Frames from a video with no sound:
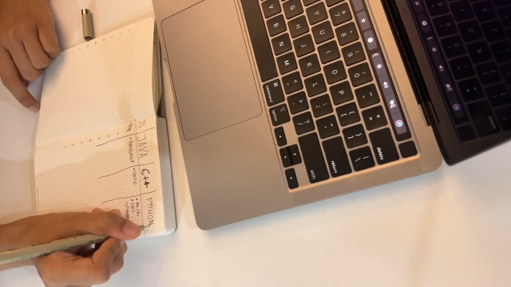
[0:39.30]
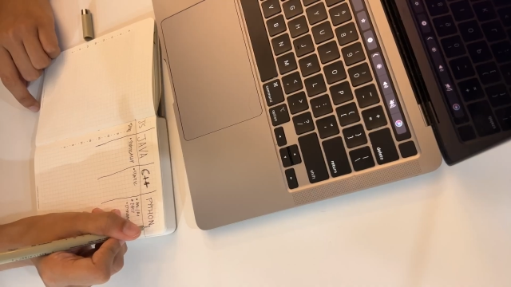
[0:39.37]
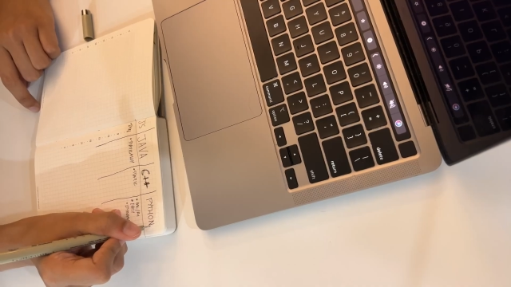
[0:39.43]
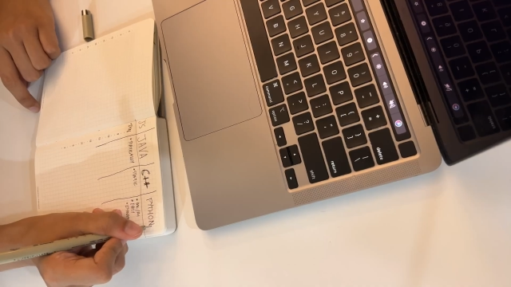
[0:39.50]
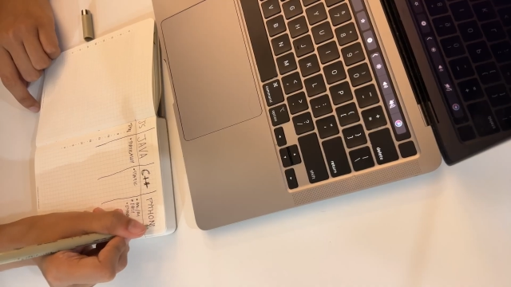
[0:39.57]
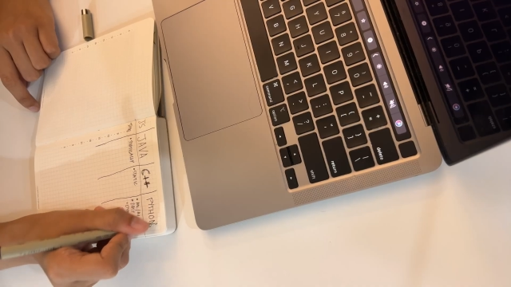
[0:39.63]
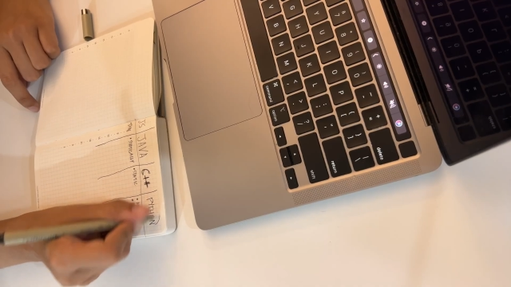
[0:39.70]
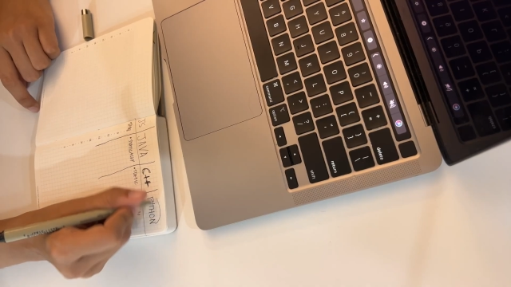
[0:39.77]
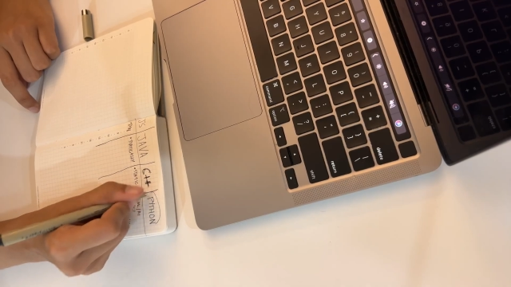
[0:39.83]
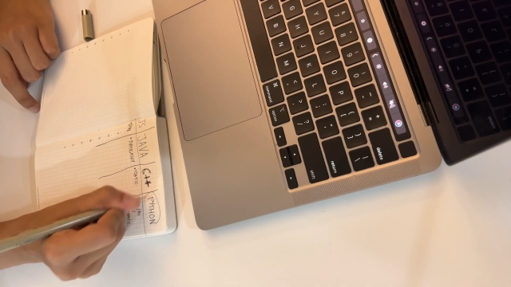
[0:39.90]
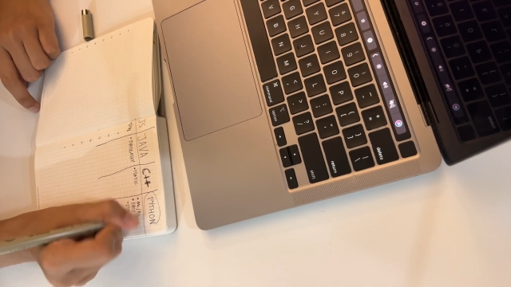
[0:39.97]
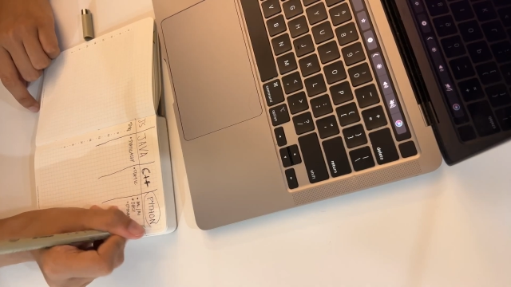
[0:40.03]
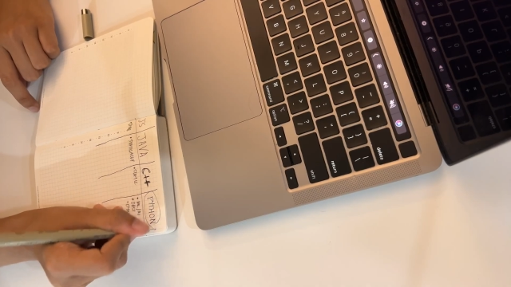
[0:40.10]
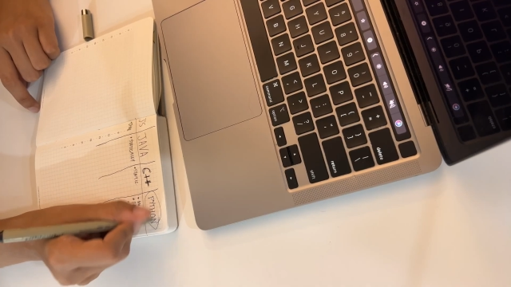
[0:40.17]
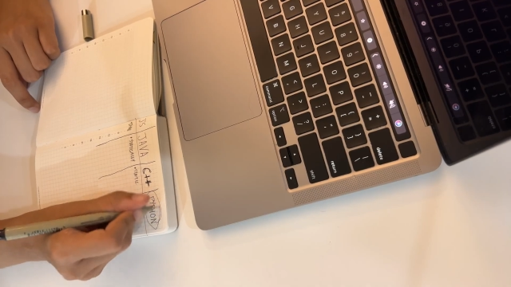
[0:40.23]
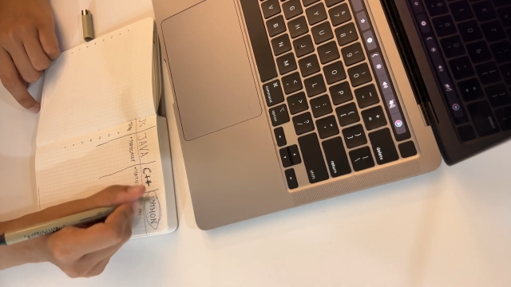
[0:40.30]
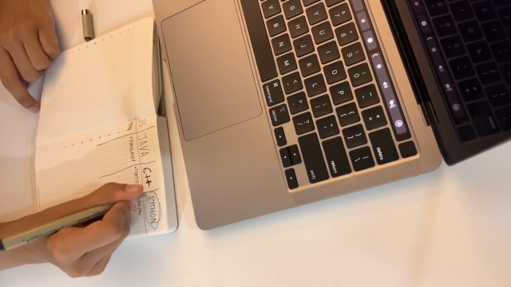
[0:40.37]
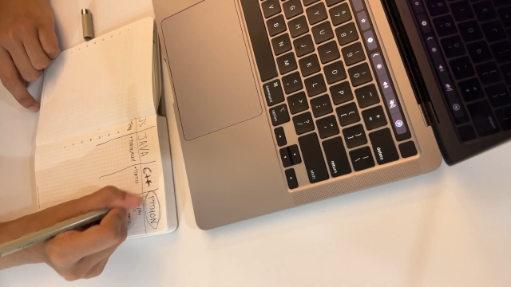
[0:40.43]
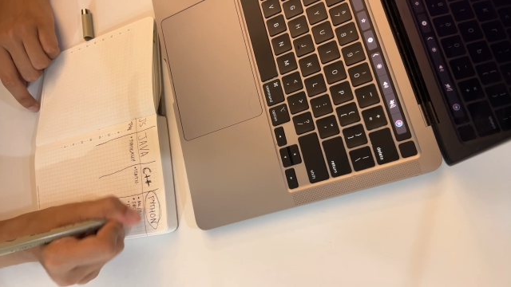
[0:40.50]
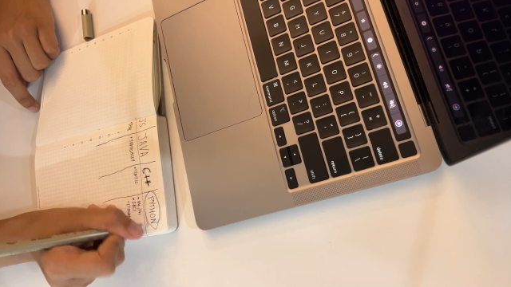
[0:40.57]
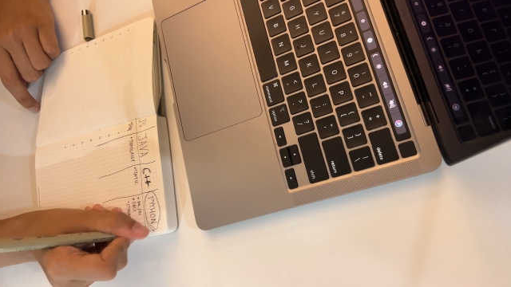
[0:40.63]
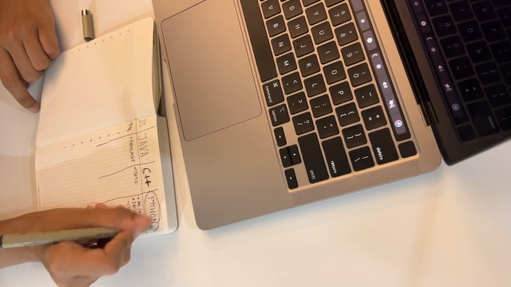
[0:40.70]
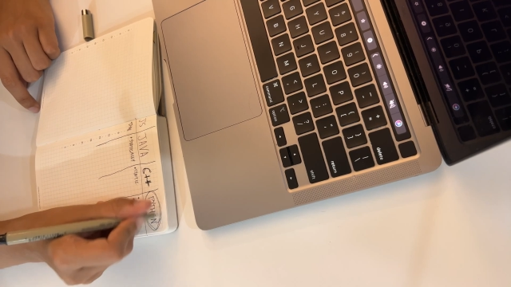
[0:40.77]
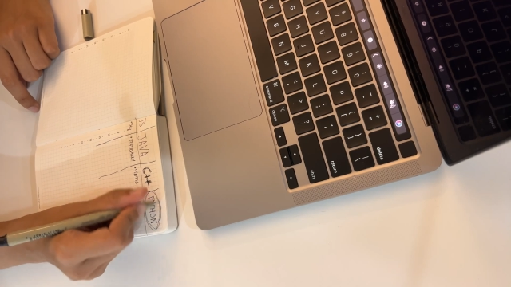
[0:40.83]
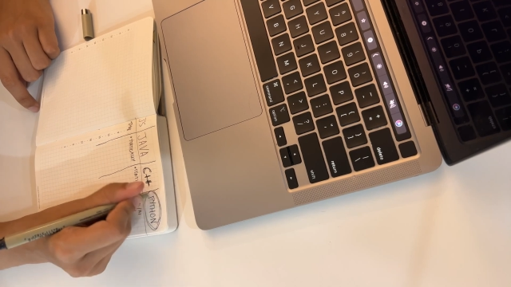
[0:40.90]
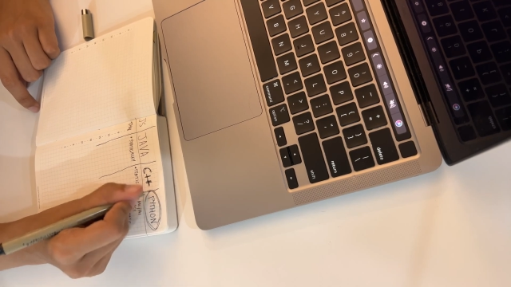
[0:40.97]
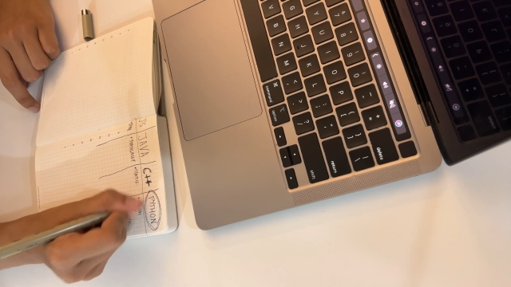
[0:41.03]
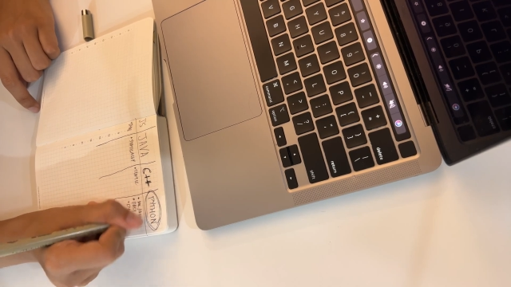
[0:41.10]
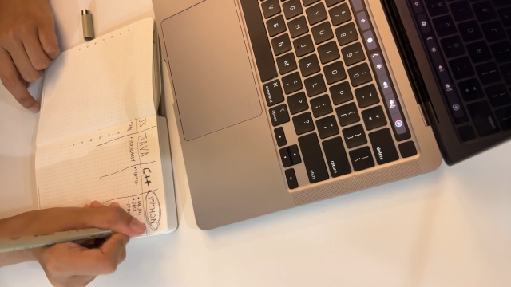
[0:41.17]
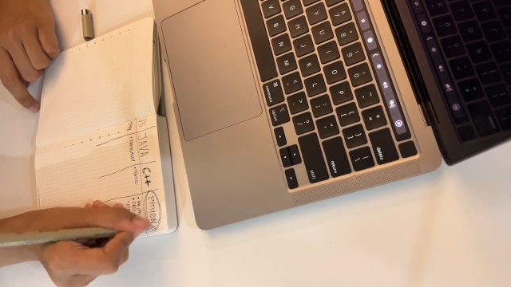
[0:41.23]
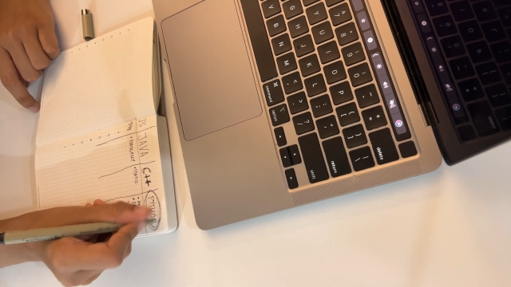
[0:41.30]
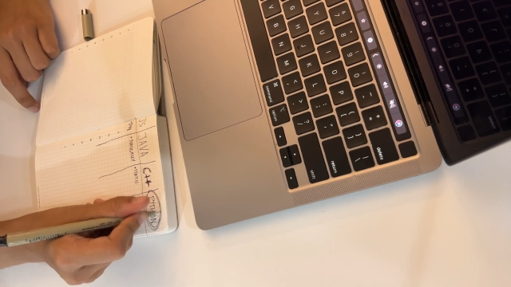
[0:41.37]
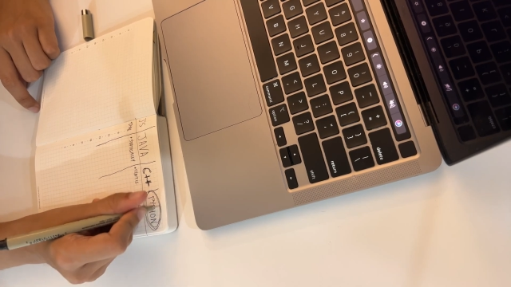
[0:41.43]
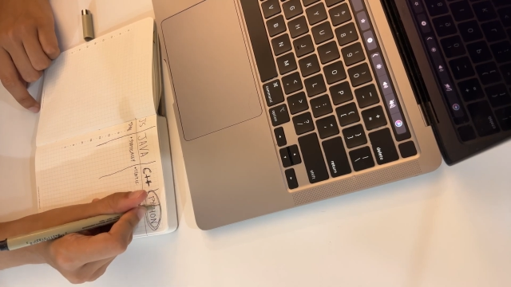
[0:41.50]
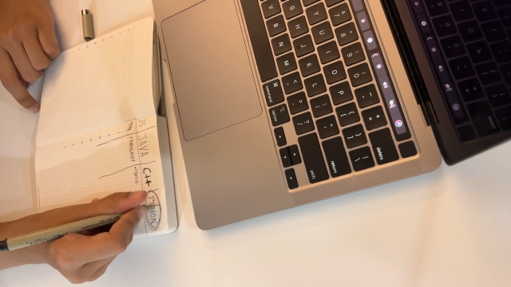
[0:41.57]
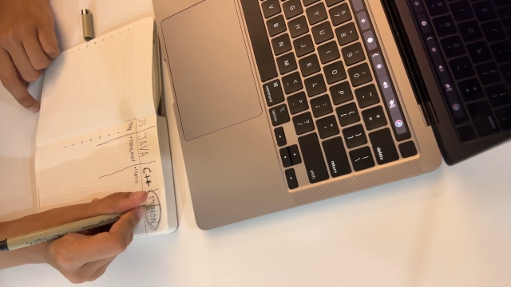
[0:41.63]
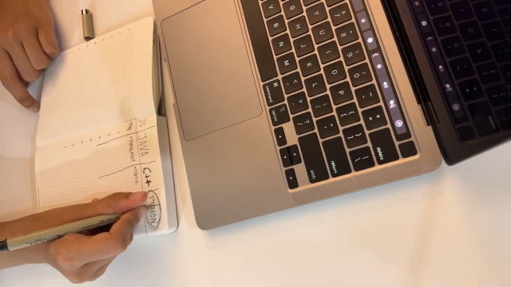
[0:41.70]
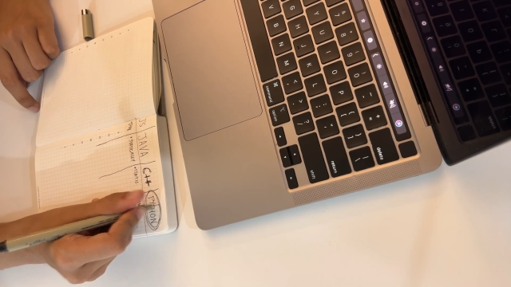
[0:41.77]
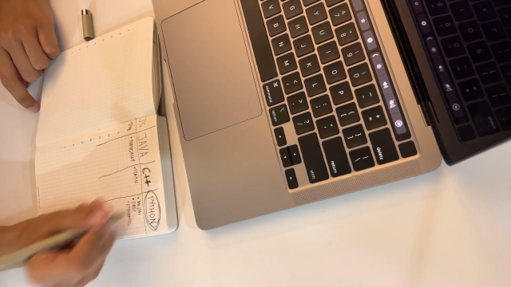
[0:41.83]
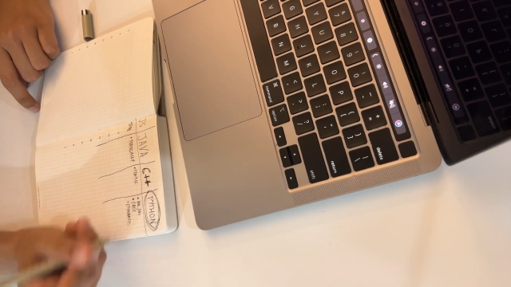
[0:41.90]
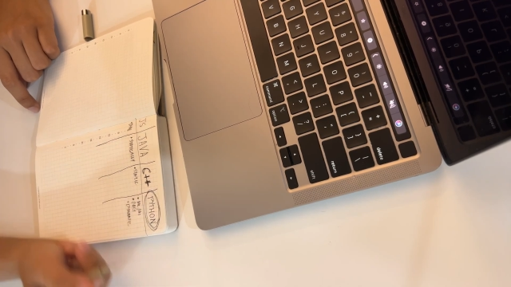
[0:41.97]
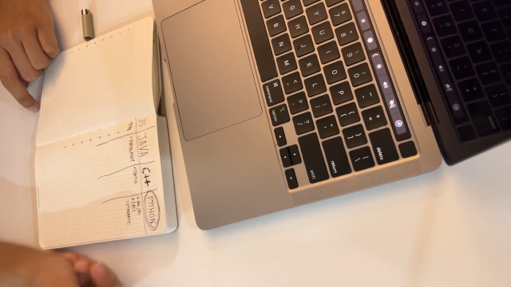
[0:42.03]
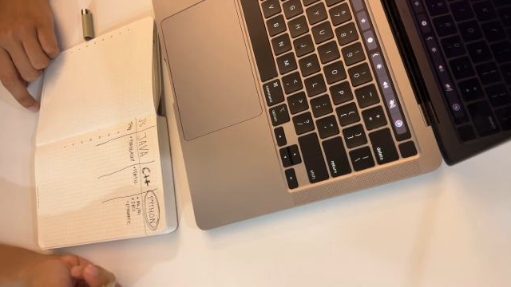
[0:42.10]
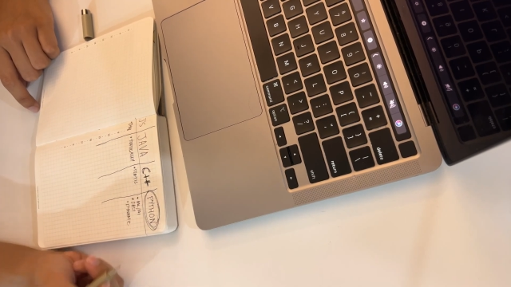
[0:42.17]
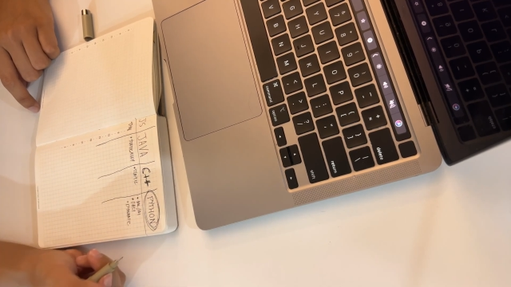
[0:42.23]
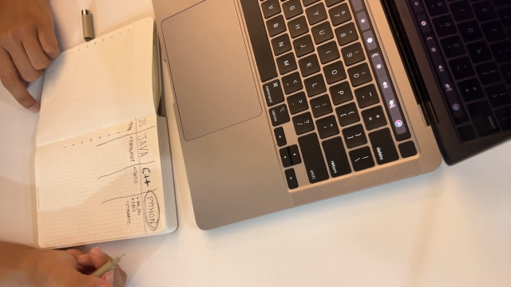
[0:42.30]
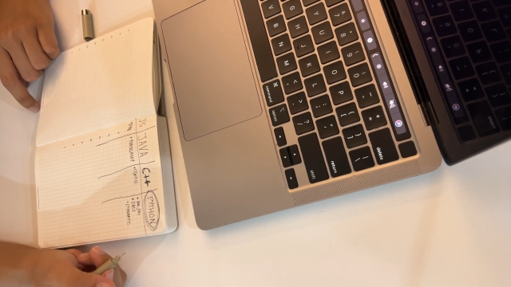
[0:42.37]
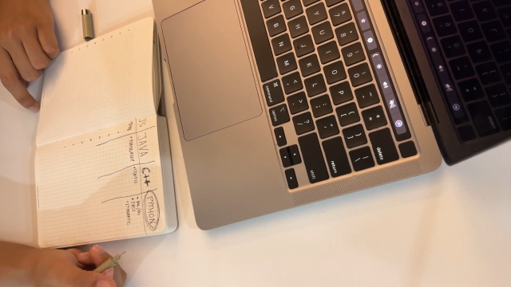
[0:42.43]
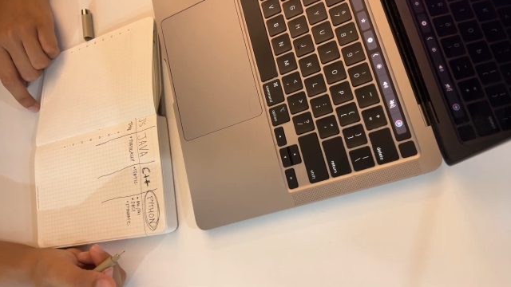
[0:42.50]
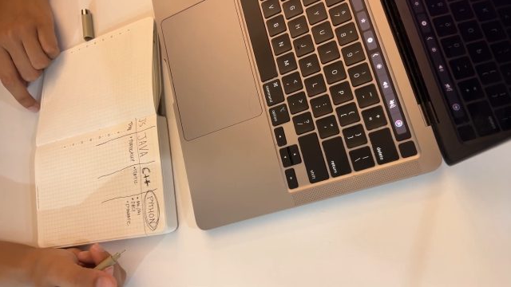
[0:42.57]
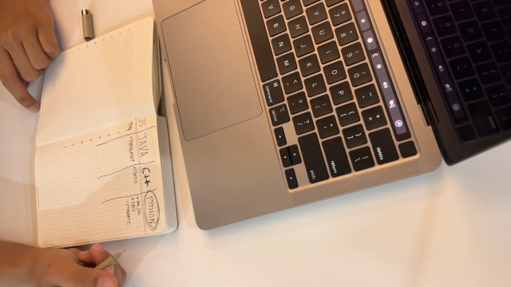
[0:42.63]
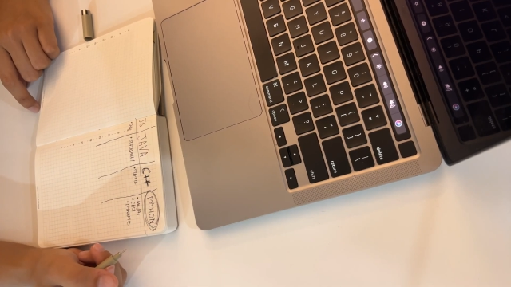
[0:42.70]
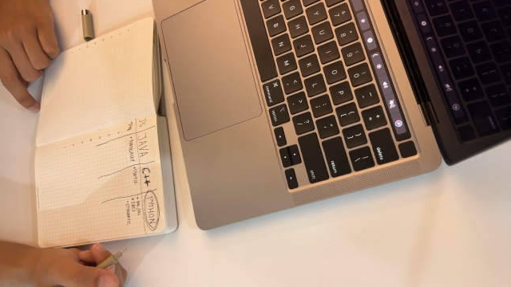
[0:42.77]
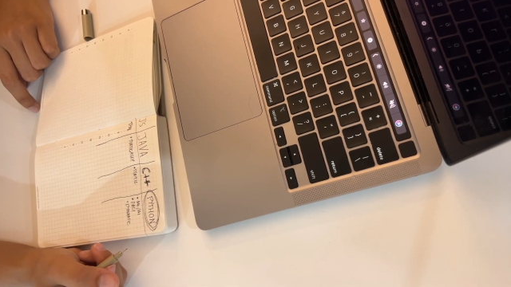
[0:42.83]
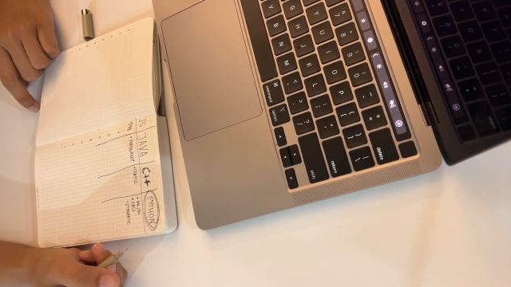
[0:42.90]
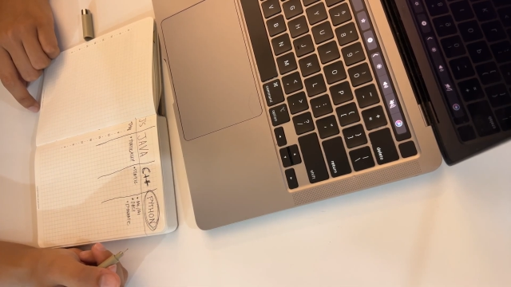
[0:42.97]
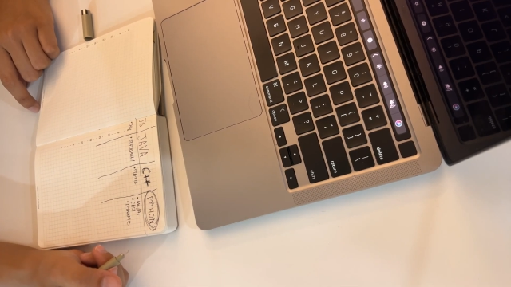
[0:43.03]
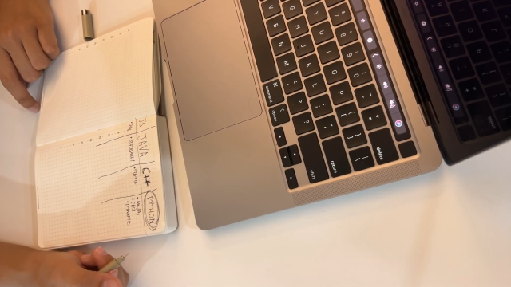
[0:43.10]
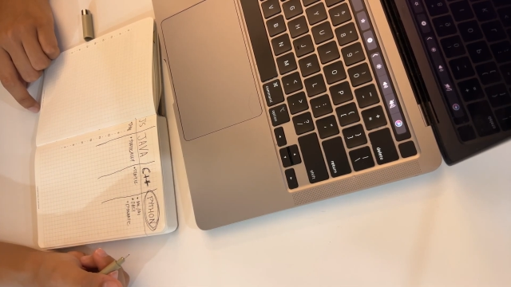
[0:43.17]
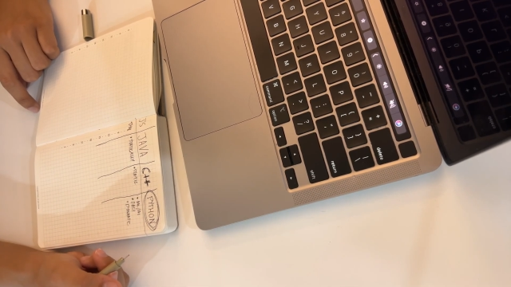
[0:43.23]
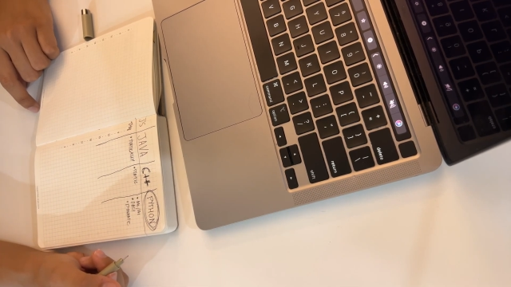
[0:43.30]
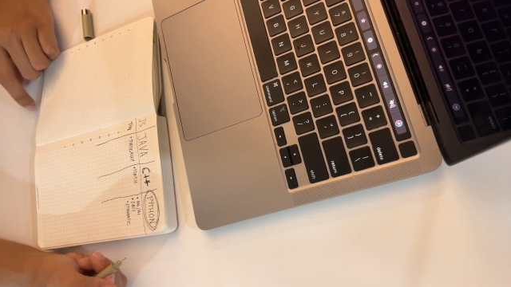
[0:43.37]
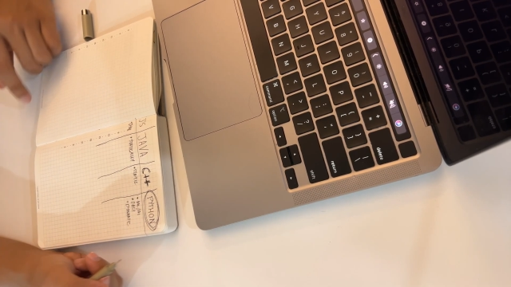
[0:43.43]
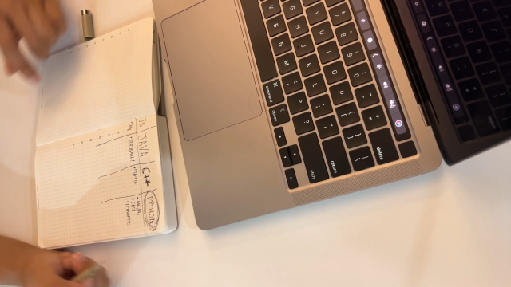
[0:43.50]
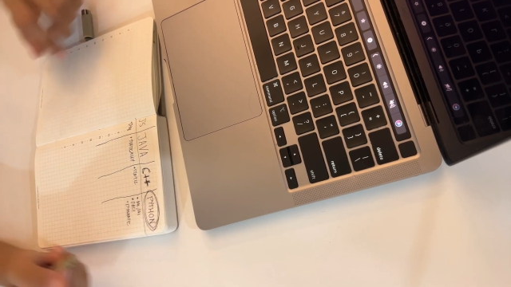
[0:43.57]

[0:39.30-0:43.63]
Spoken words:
No face is visible, so there are no lips to read.